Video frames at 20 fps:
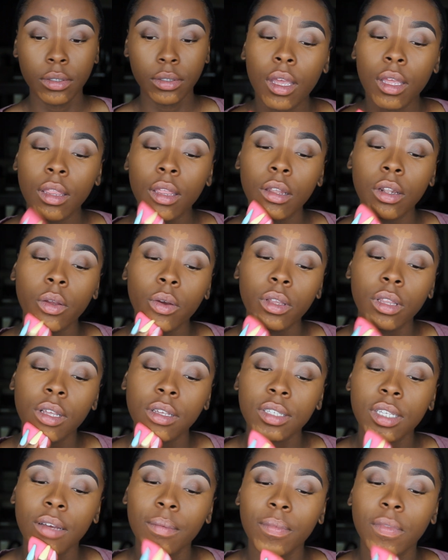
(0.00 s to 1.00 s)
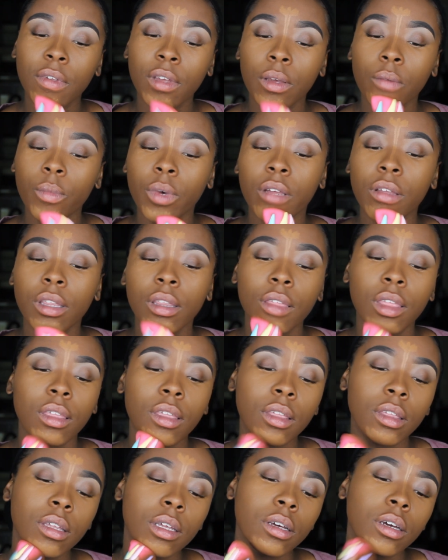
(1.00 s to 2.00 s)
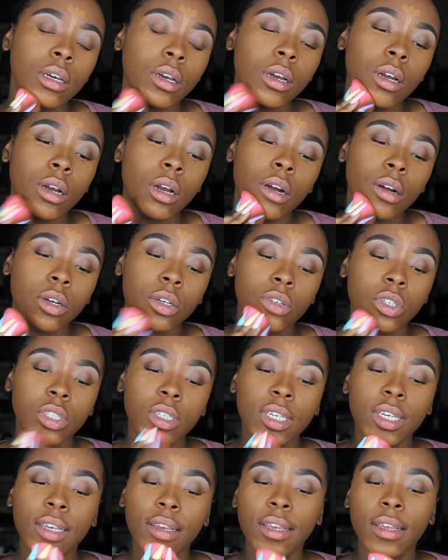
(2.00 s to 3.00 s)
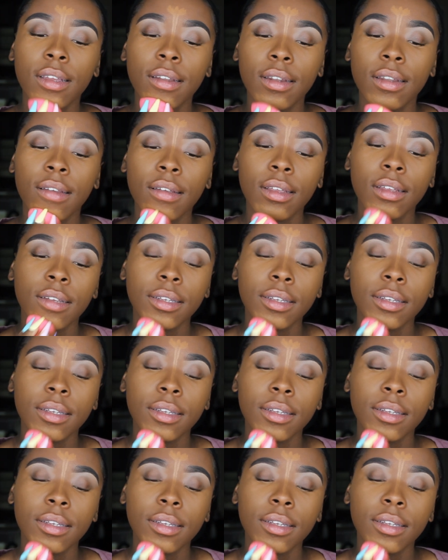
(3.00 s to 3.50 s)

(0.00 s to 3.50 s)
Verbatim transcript: and then doing the same thing with chin